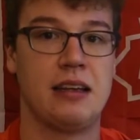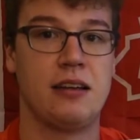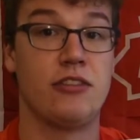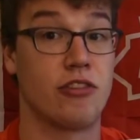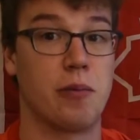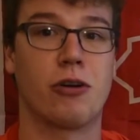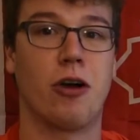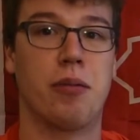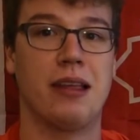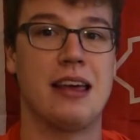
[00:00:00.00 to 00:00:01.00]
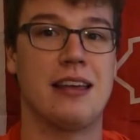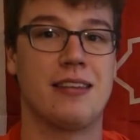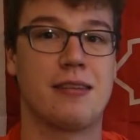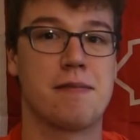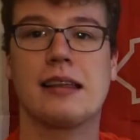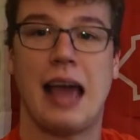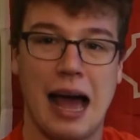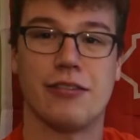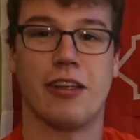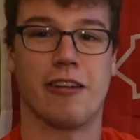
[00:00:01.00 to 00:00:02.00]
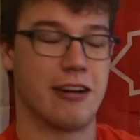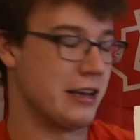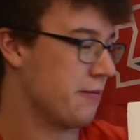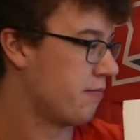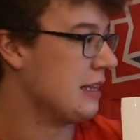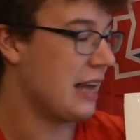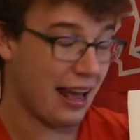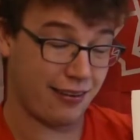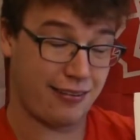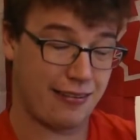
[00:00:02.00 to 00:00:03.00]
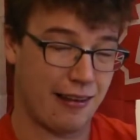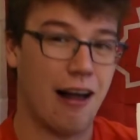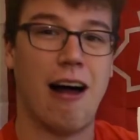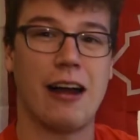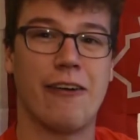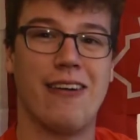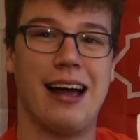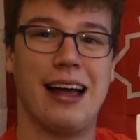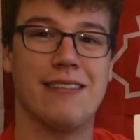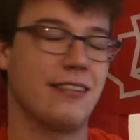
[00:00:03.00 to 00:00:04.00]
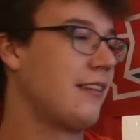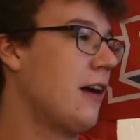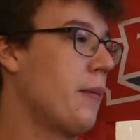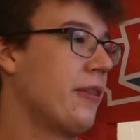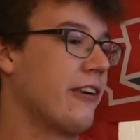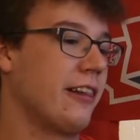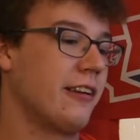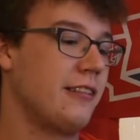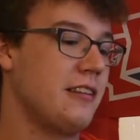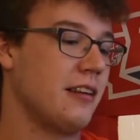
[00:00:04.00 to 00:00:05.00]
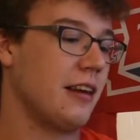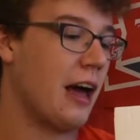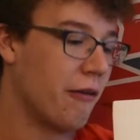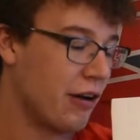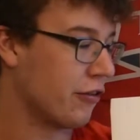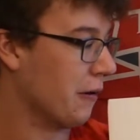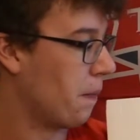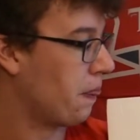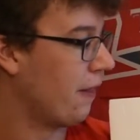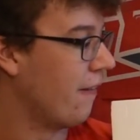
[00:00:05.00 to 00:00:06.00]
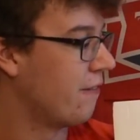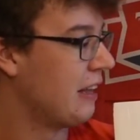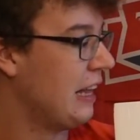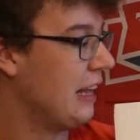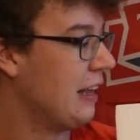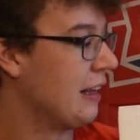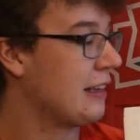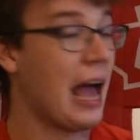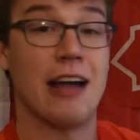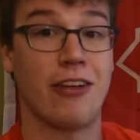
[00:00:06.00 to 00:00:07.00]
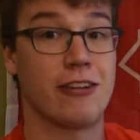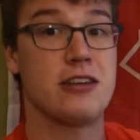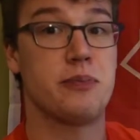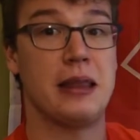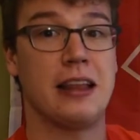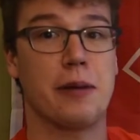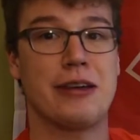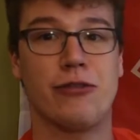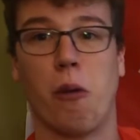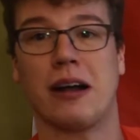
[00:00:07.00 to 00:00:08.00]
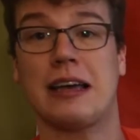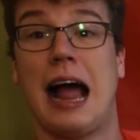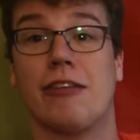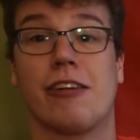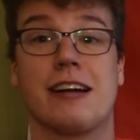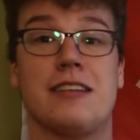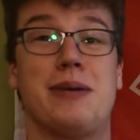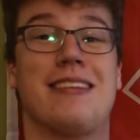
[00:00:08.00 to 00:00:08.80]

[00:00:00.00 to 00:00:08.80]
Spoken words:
Drumroll, please. Cavalry. Yes, Ottawa was top of the regular season. However, Cavalry's been there before. Cavalry's been